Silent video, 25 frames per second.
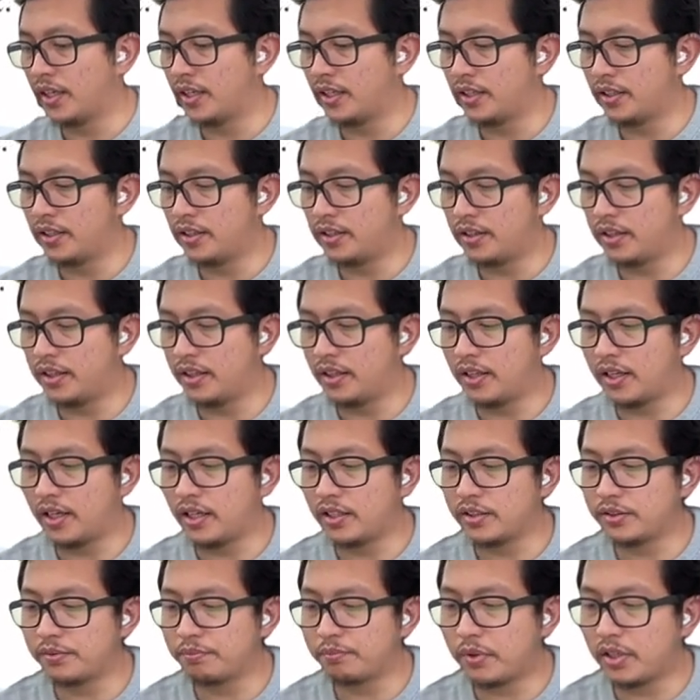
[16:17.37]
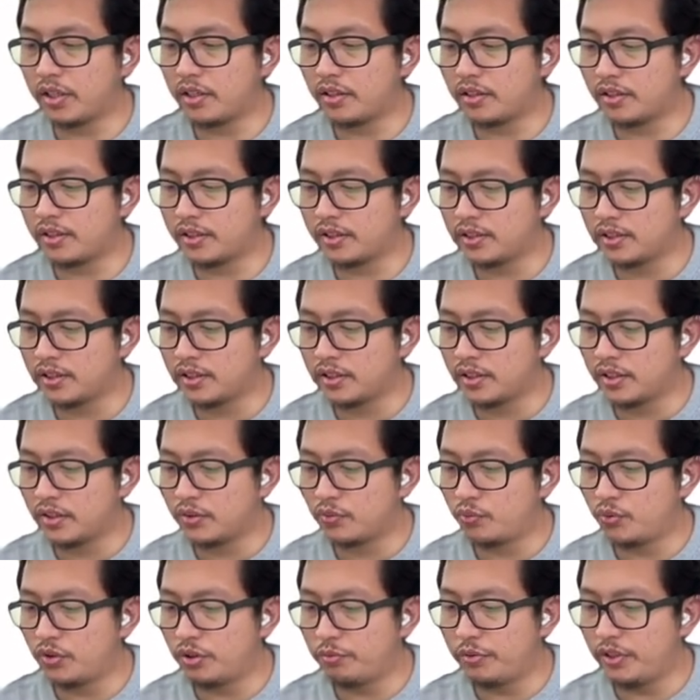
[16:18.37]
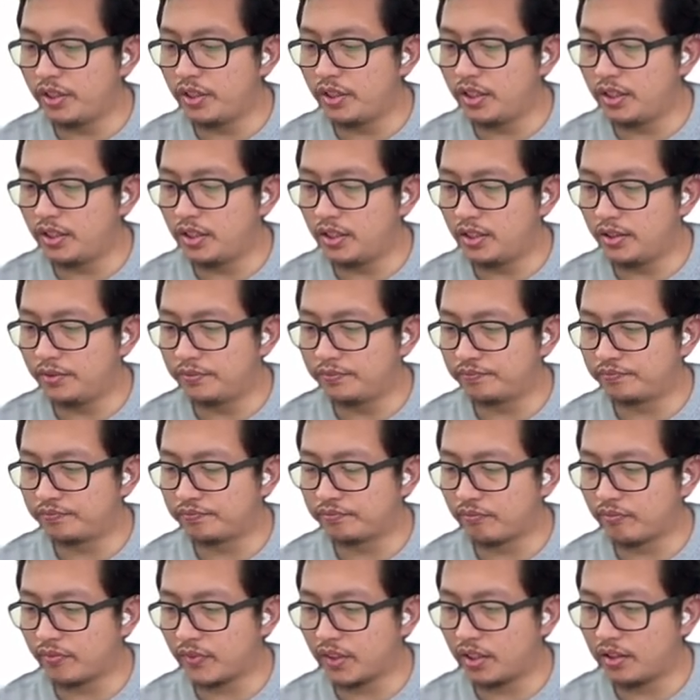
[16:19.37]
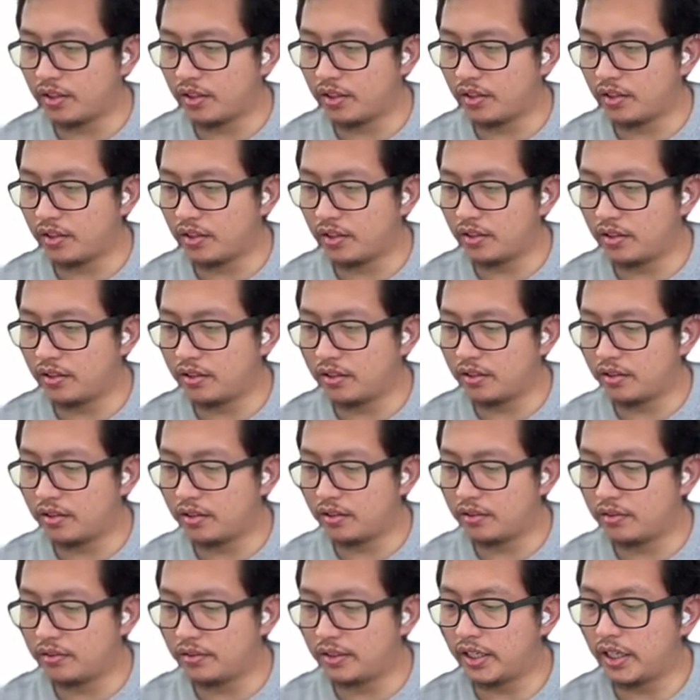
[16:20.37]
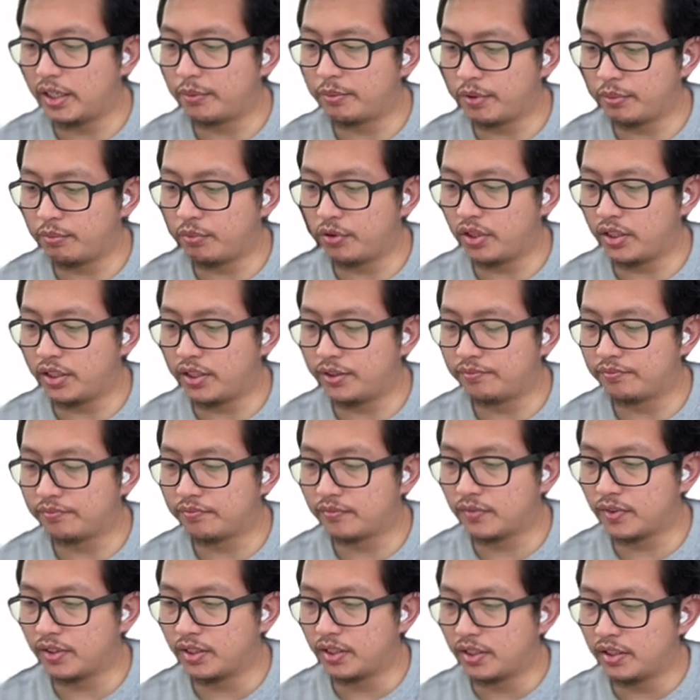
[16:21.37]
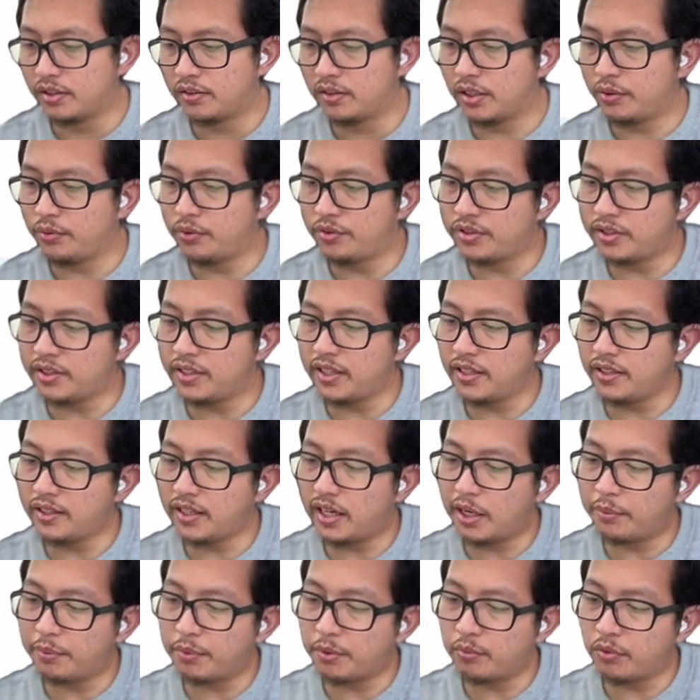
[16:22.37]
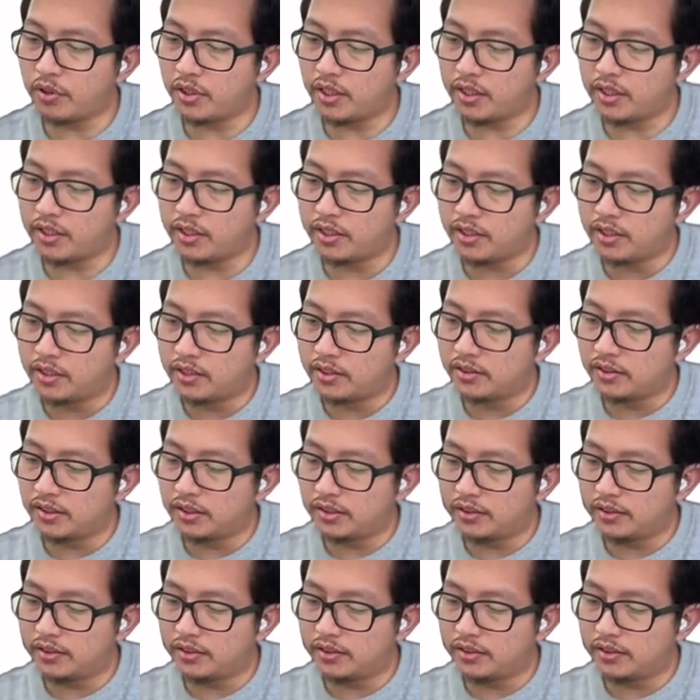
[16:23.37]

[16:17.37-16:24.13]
And then the last part will be the hyperbola. Now you see that the hyperbola,